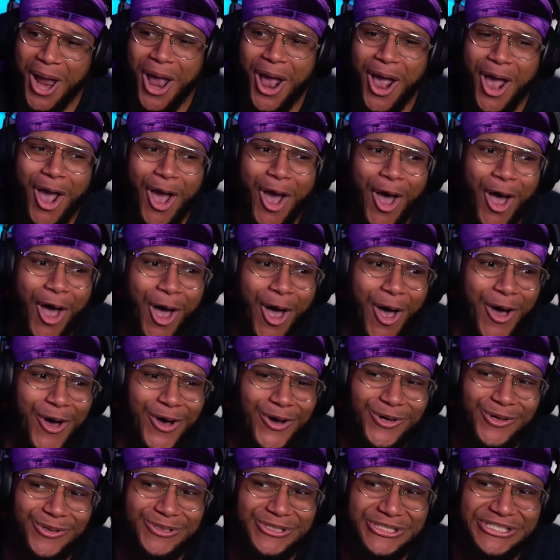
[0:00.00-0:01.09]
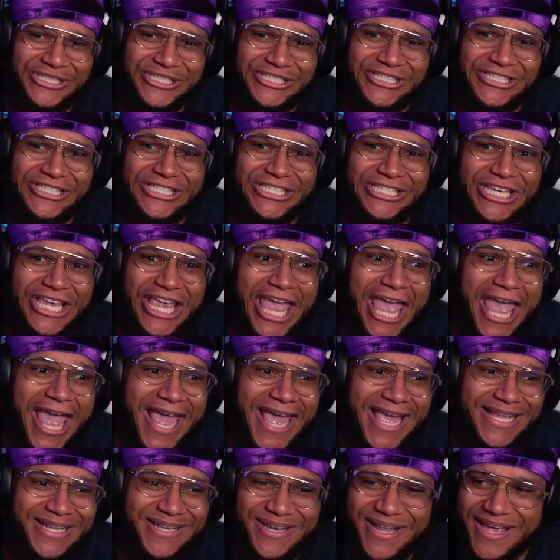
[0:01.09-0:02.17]
Oh, shit.
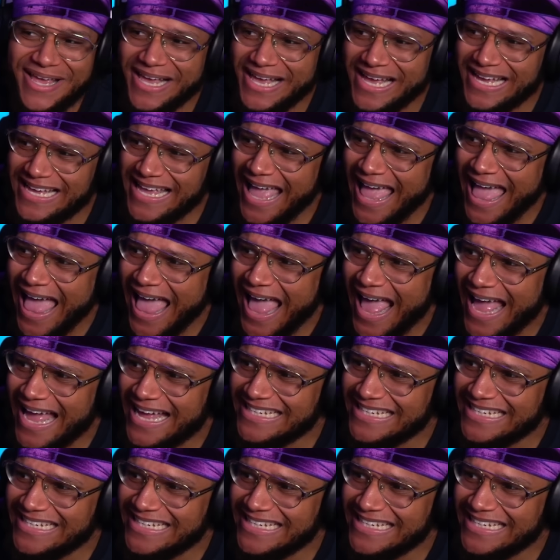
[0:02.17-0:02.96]
Nigga, God